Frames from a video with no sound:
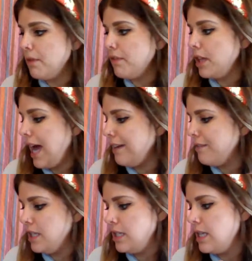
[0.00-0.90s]
of a lot
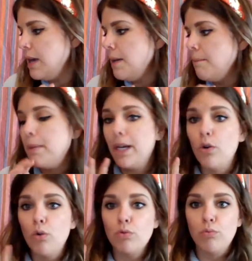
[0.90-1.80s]
of these big
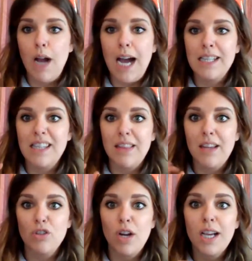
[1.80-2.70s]
old rocks that
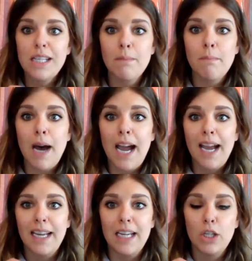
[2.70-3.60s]
they're trying to
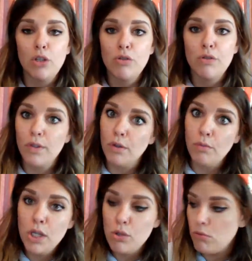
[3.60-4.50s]
mine and use for the
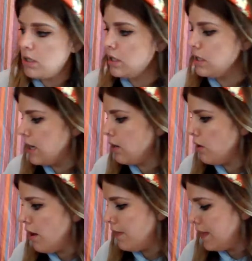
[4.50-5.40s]
resources that are on